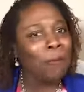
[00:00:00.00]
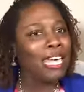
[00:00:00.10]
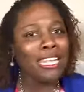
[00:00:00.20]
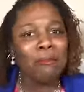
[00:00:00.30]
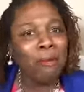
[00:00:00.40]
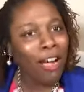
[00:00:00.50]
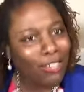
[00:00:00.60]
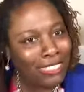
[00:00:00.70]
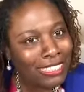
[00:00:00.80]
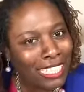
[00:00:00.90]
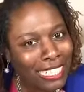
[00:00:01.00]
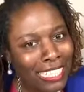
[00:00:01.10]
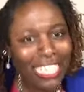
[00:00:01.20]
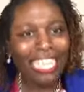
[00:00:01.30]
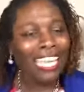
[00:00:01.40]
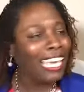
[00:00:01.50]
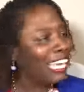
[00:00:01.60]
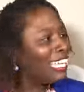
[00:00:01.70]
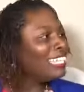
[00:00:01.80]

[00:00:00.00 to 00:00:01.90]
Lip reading: meet in person, he